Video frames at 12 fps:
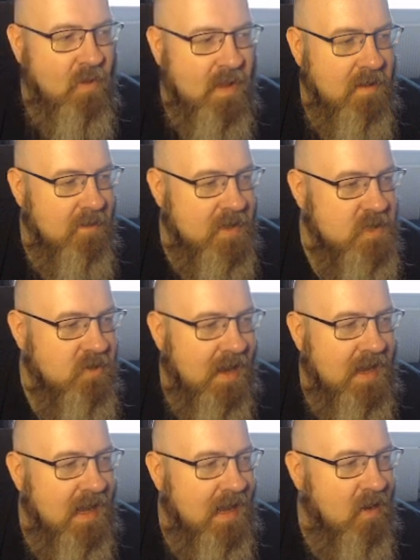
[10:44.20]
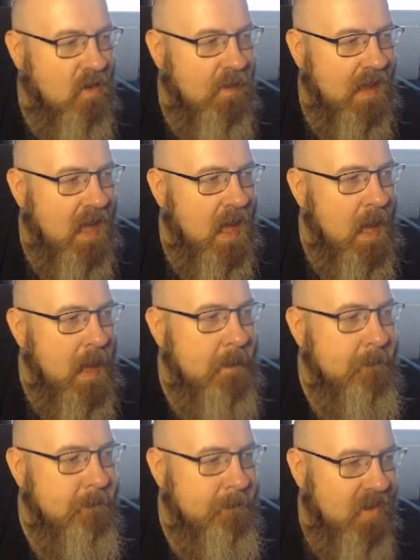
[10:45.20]
at my screen a little bit.
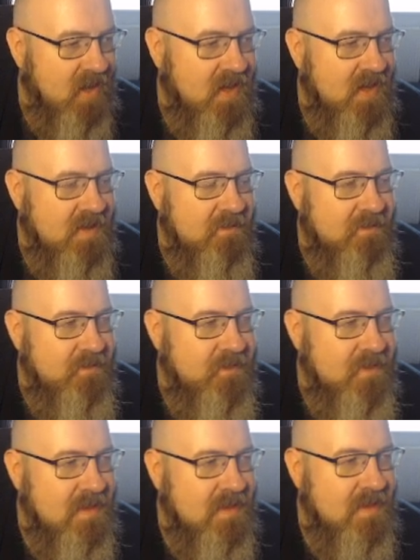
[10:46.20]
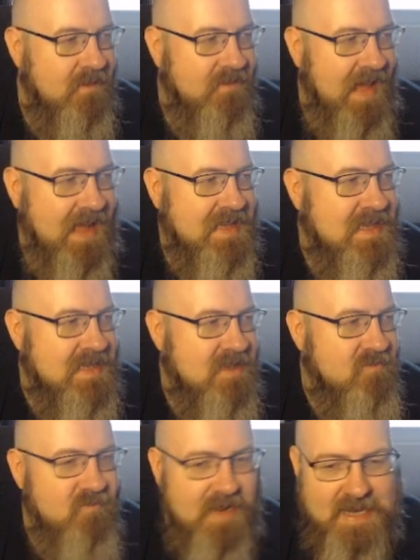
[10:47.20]
But the fact is that
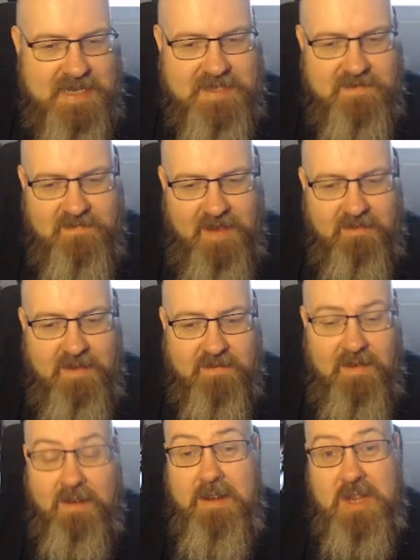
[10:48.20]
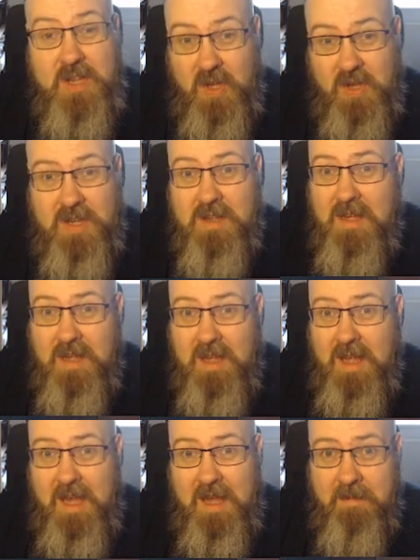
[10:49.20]
Reader's very, very good.
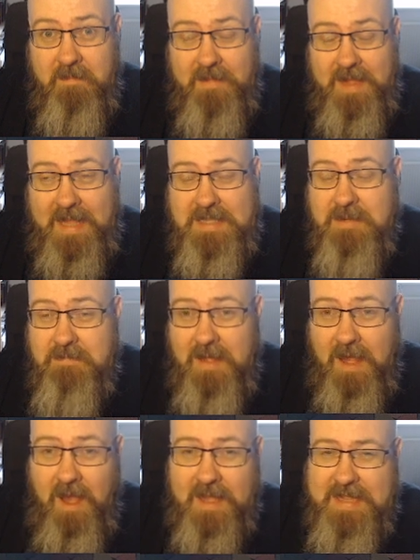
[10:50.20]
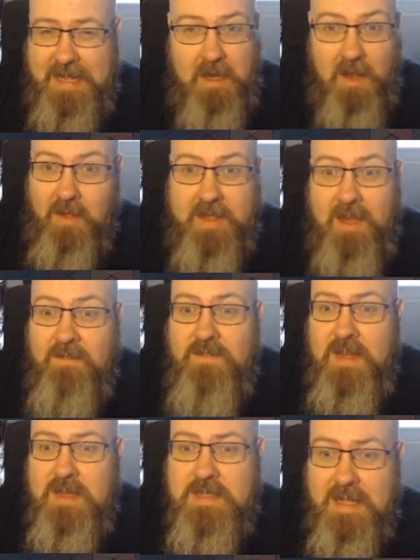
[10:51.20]
I didn't like it at
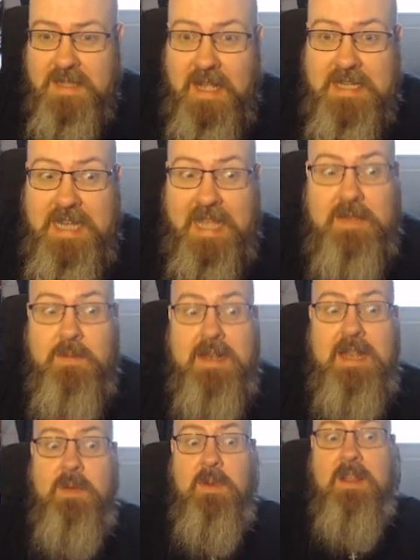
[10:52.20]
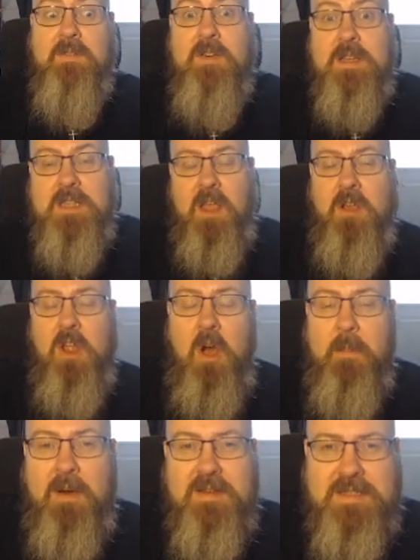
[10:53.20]
first. I genuinely, when I first loaded it
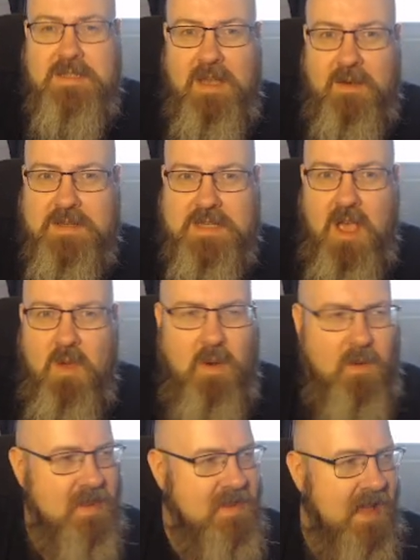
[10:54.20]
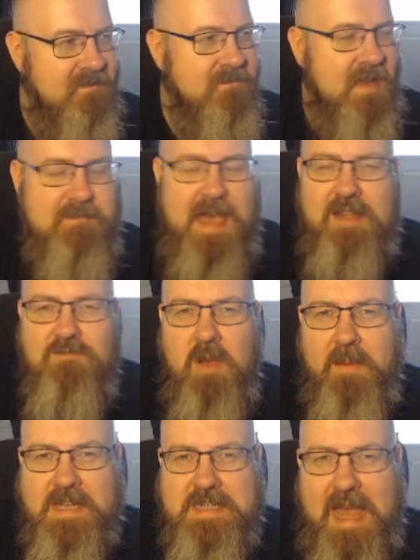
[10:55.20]
up, I was going, well, they've made it
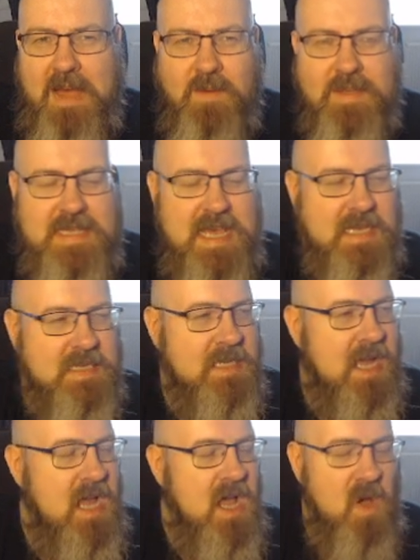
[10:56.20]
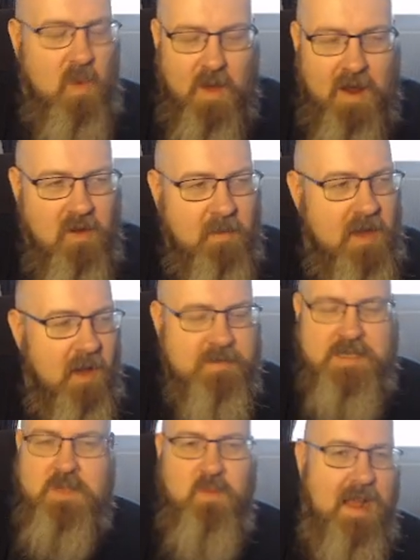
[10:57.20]
rubbish now. What's this? Where are all my
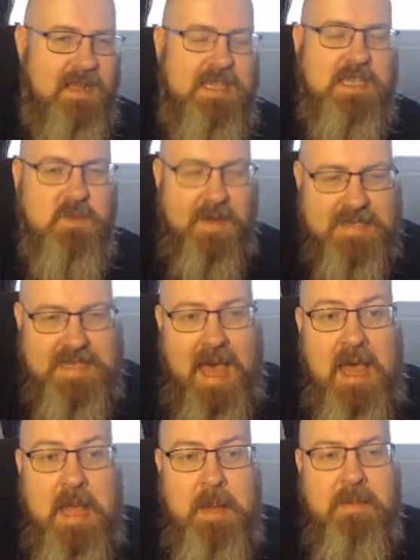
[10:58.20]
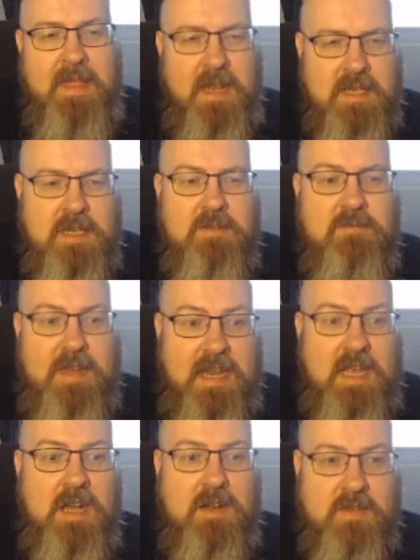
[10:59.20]
options? Where's this? Where's that? But then as you read
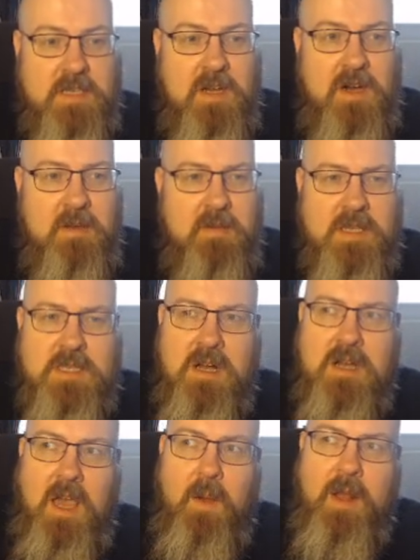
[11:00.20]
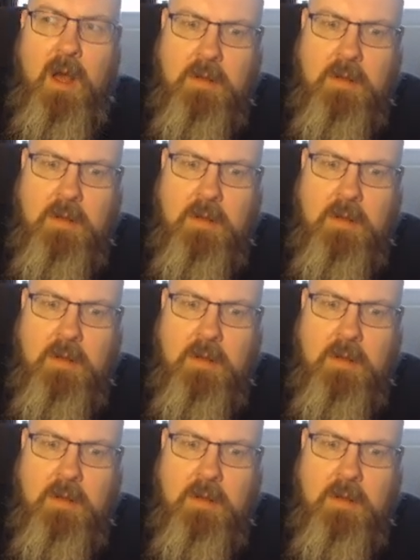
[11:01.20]
it over time, you start going, hold